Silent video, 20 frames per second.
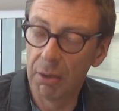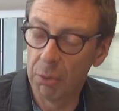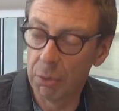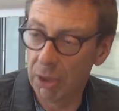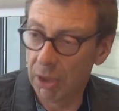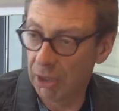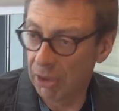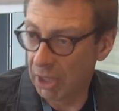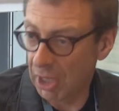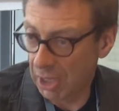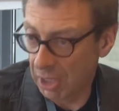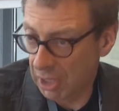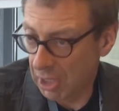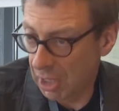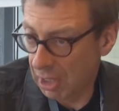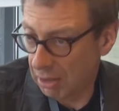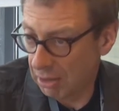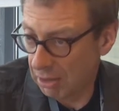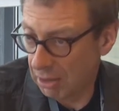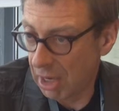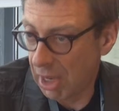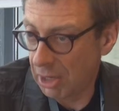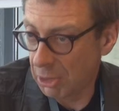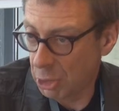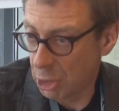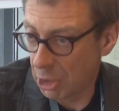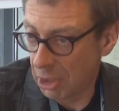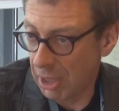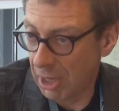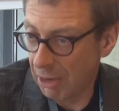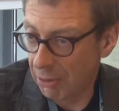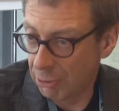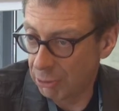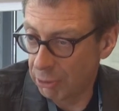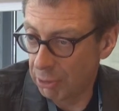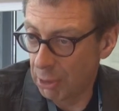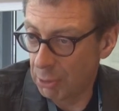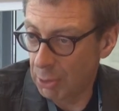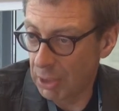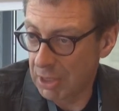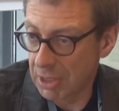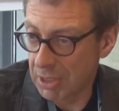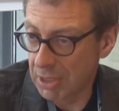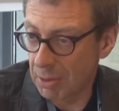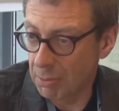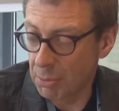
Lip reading: where they can actually influence